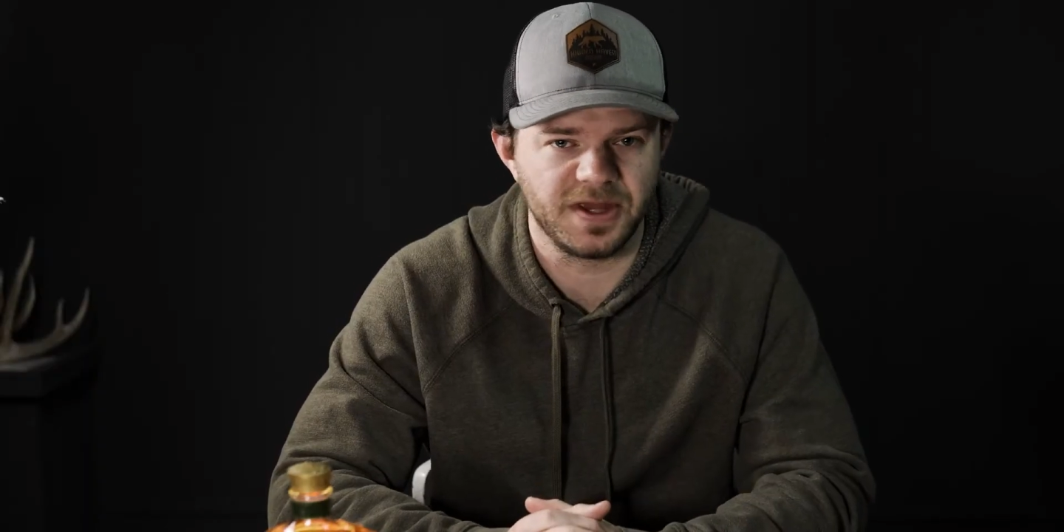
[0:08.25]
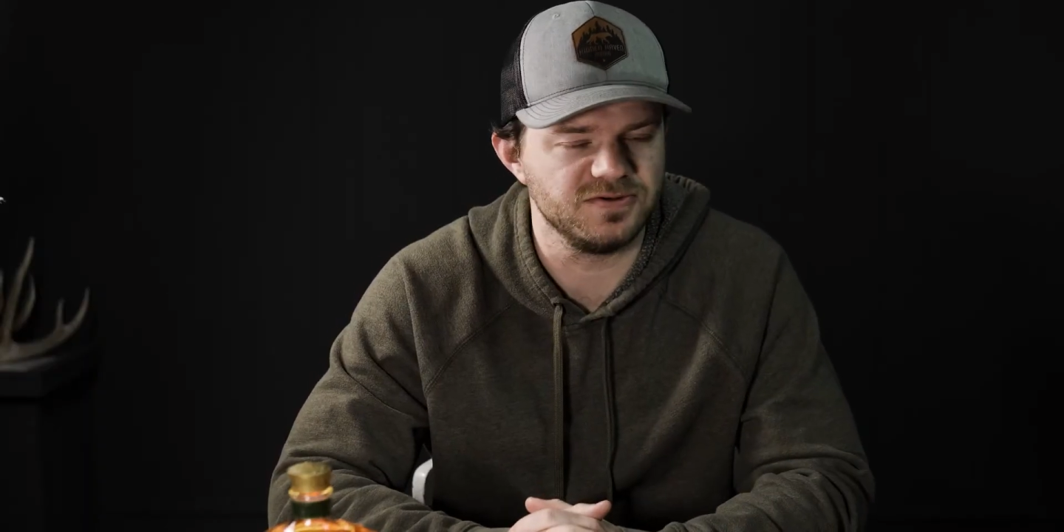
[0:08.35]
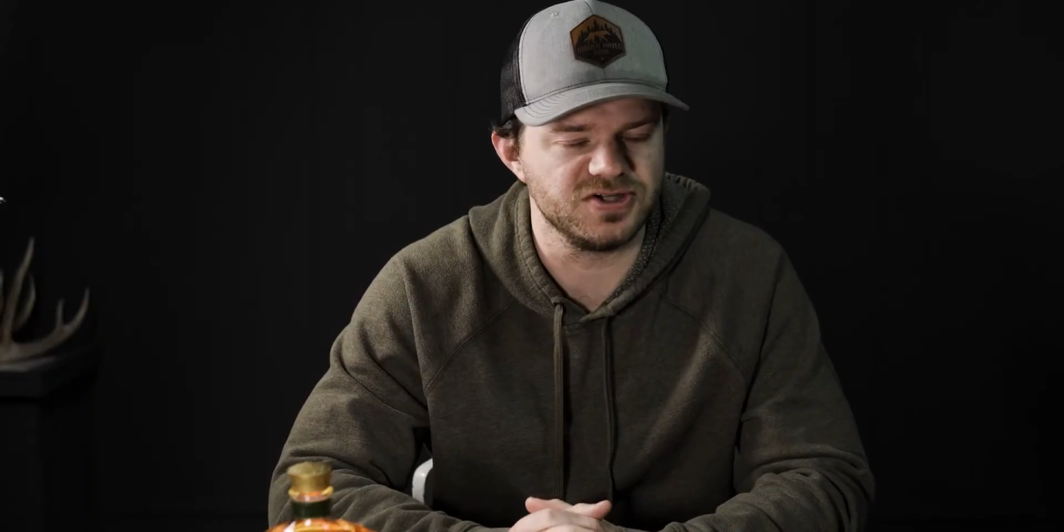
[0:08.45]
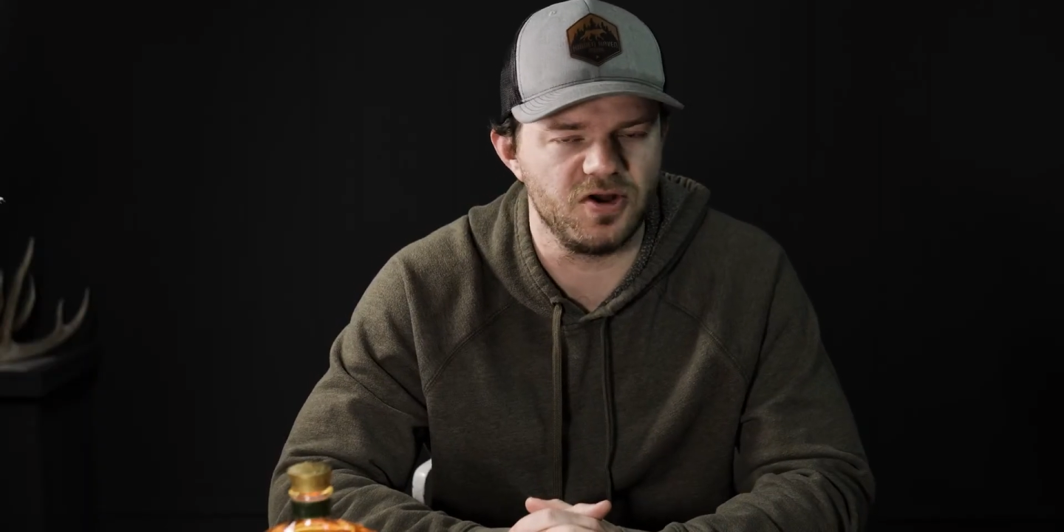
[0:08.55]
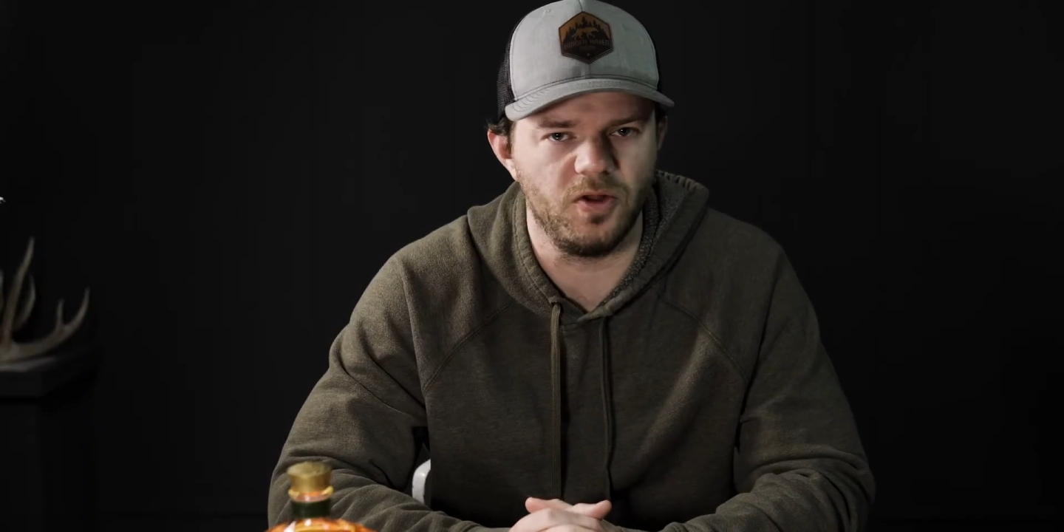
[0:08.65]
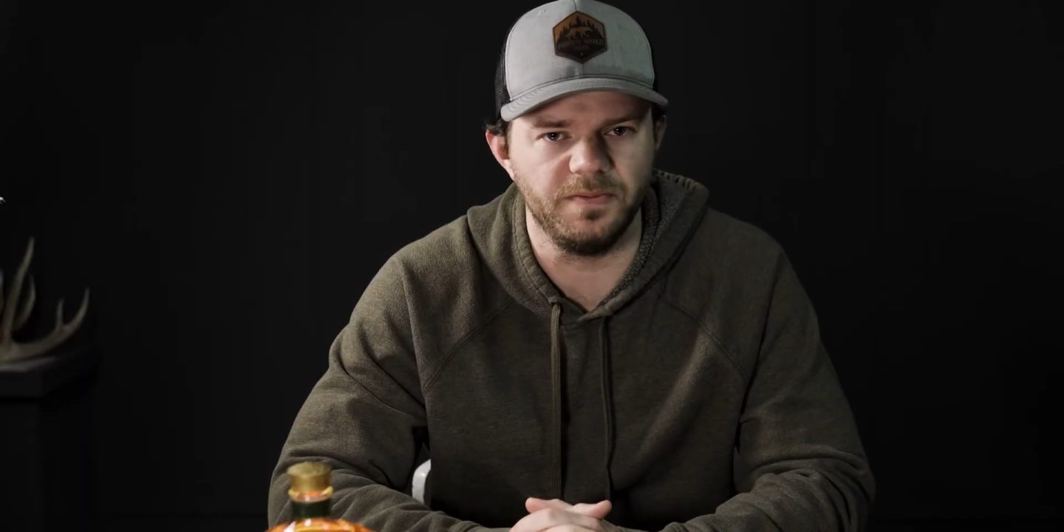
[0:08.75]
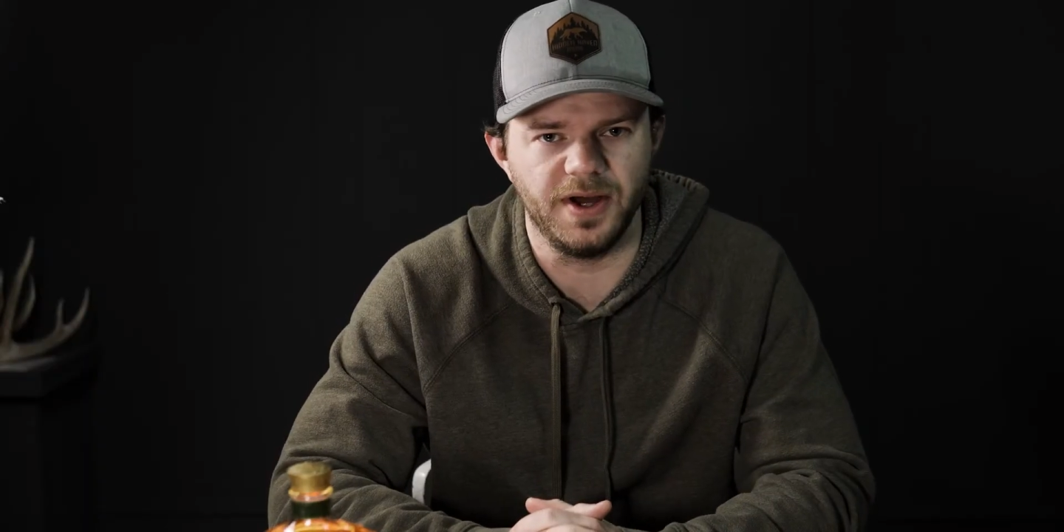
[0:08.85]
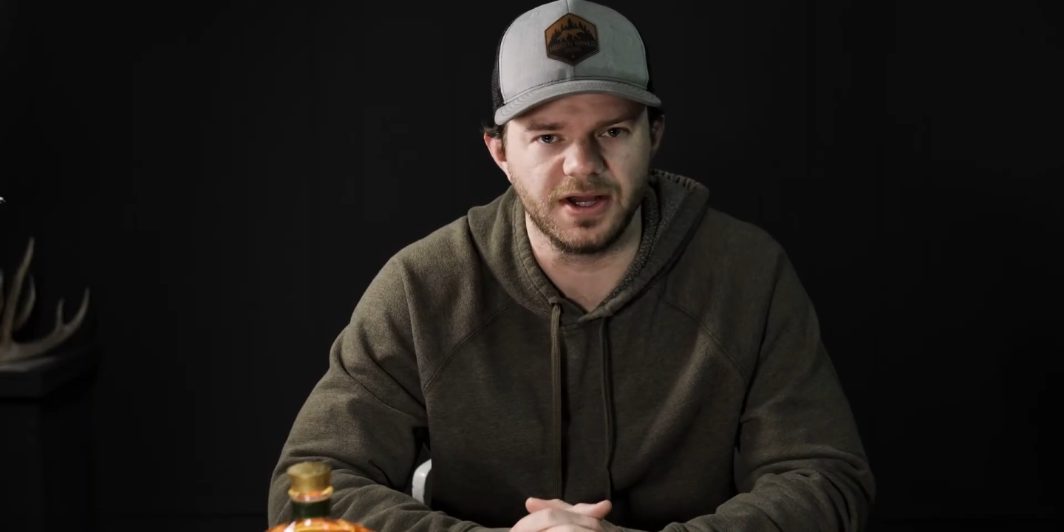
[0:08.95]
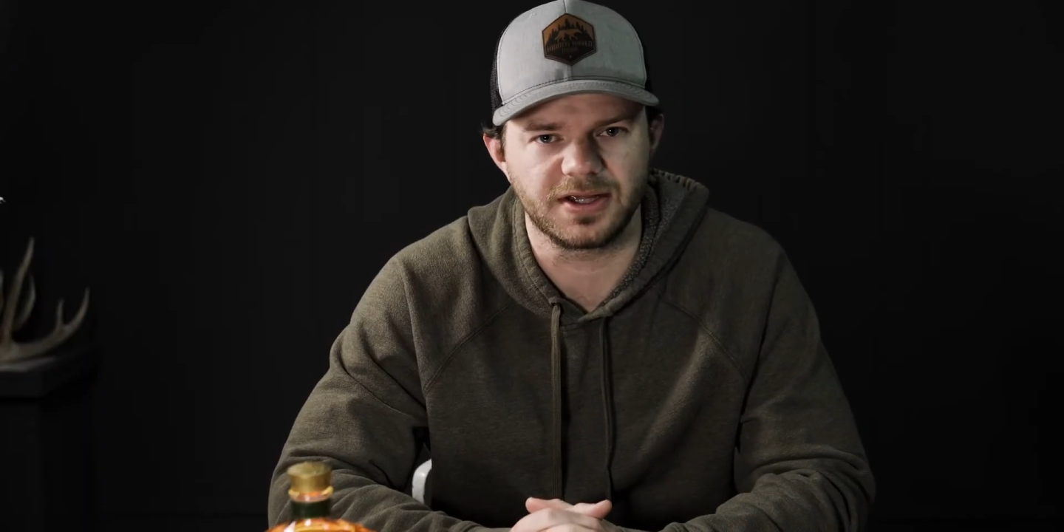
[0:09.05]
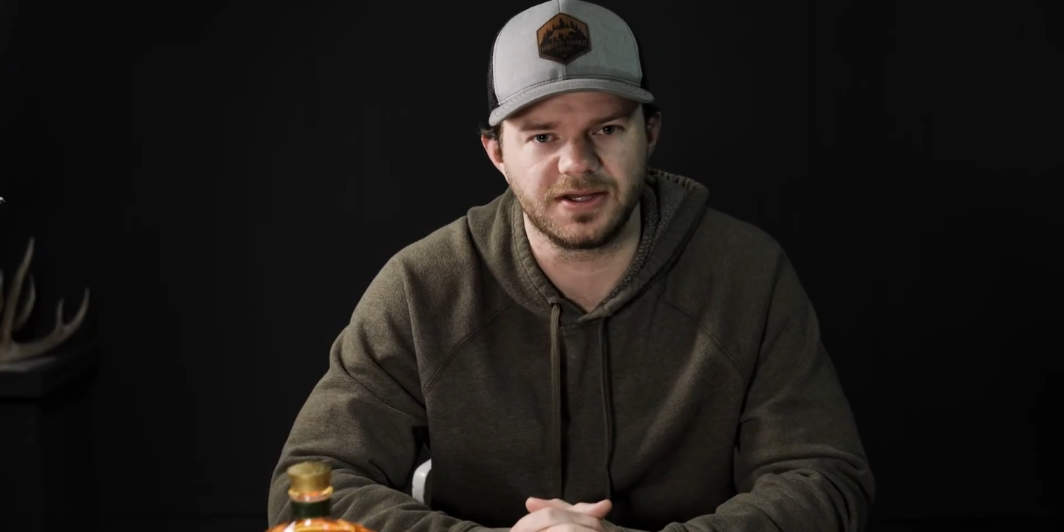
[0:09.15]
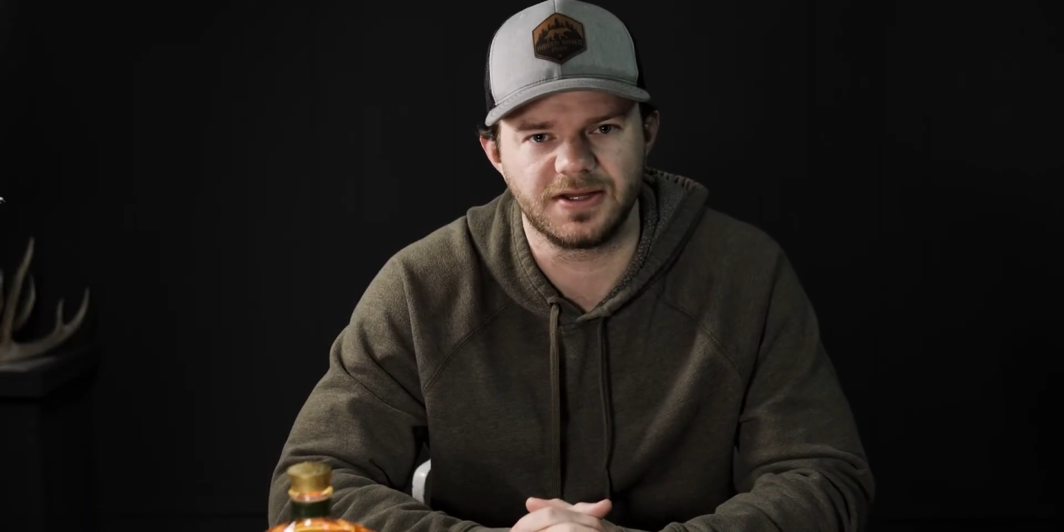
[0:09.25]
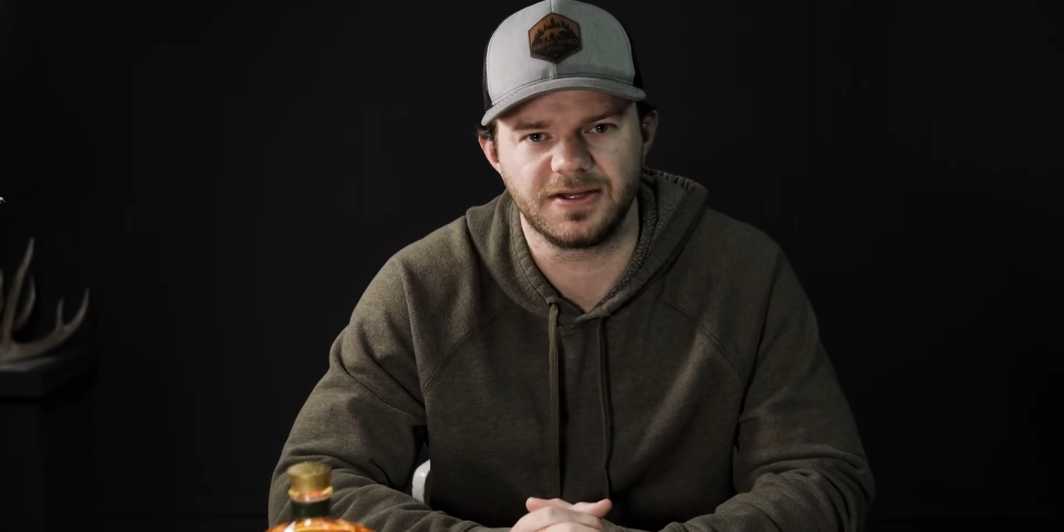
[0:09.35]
He was an old buck.